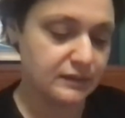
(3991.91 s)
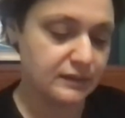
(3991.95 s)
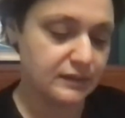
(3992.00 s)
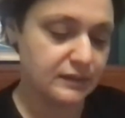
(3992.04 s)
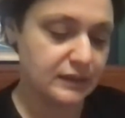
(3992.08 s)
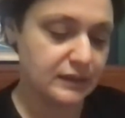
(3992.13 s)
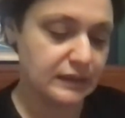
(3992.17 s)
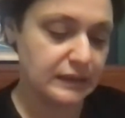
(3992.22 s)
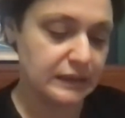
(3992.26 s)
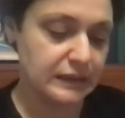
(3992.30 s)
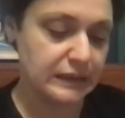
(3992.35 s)

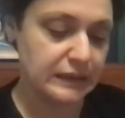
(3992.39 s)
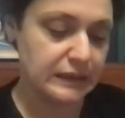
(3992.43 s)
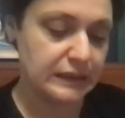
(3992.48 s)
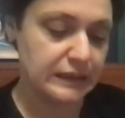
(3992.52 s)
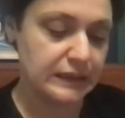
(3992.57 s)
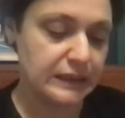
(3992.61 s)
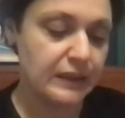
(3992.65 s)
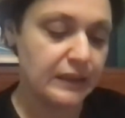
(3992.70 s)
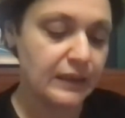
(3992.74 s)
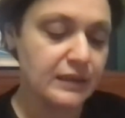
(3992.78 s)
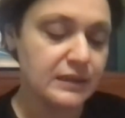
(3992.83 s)

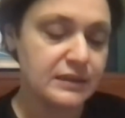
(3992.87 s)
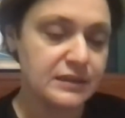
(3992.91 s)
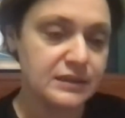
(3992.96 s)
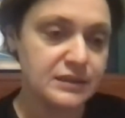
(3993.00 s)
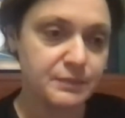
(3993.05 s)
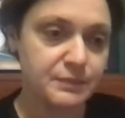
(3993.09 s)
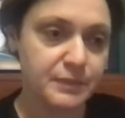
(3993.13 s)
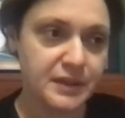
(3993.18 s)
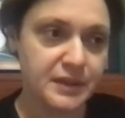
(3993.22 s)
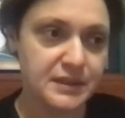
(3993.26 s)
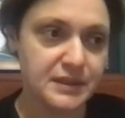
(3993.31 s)
the
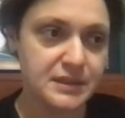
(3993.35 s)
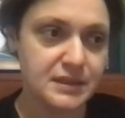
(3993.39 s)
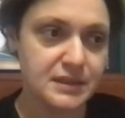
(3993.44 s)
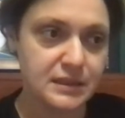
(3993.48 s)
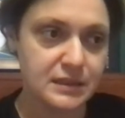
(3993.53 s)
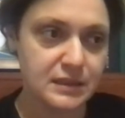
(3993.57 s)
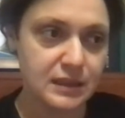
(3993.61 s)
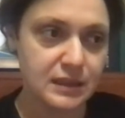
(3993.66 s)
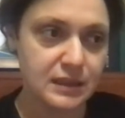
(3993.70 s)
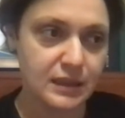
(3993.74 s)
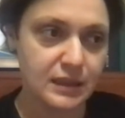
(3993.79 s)

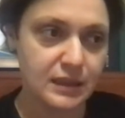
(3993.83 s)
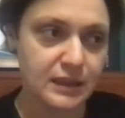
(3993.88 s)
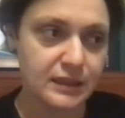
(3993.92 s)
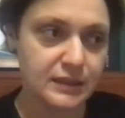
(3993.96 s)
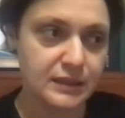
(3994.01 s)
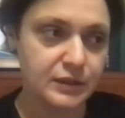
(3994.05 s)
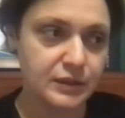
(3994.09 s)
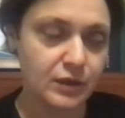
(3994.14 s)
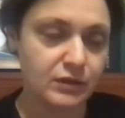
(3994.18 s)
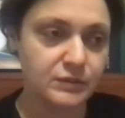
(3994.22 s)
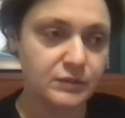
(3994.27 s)
person
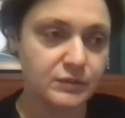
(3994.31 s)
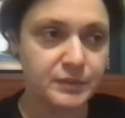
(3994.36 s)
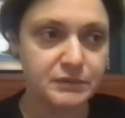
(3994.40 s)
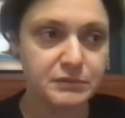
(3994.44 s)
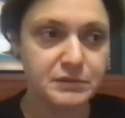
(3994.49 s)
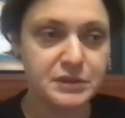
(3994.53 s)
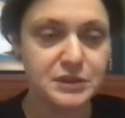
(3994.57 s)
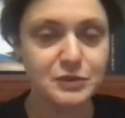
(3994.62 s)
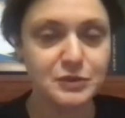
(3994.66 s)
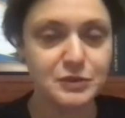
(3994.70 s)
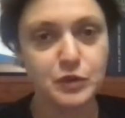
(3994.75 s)
cannot be
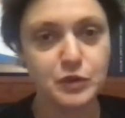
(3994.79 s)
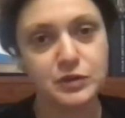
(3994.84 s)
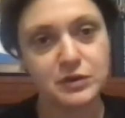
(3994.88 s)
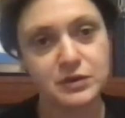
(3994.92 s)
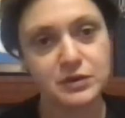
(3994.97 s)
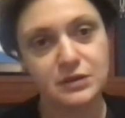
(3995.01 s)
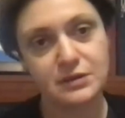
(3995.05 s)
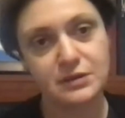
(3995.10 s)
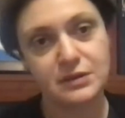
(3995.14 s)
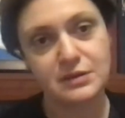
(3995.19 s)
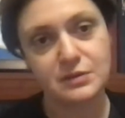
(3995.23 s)

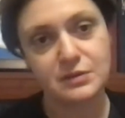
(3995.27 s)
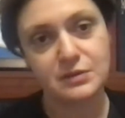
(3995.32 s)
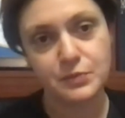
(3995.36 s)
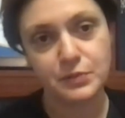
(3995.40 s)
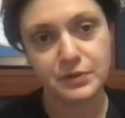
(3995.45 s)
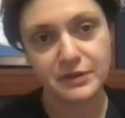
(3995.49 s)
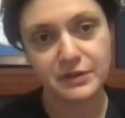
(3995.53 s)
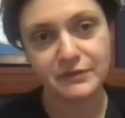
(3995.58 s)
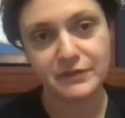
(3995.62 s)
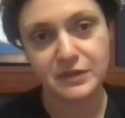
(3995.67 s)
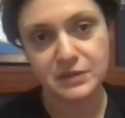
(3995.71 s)
restored in its
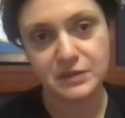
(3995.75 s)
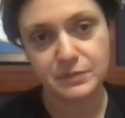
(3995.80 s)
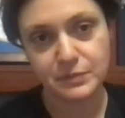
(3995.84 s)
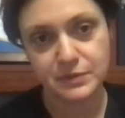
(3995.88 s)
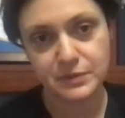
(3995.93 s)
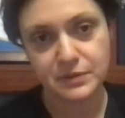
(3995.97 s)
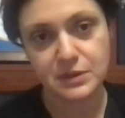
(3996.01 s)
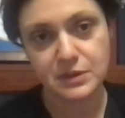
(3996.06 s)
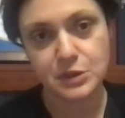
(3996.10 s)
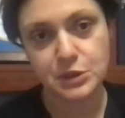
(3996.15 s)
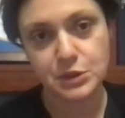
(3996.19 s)
previous
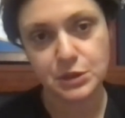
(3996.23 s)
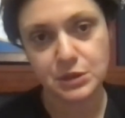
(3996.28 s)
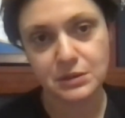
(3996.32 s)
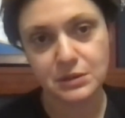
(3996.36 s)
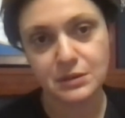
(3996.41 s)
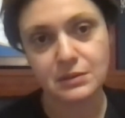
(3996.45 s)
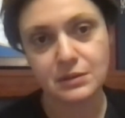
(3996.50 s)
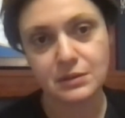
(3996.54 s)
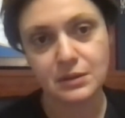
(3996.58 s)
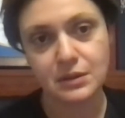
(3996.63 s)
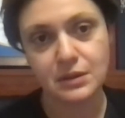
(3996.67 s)
position.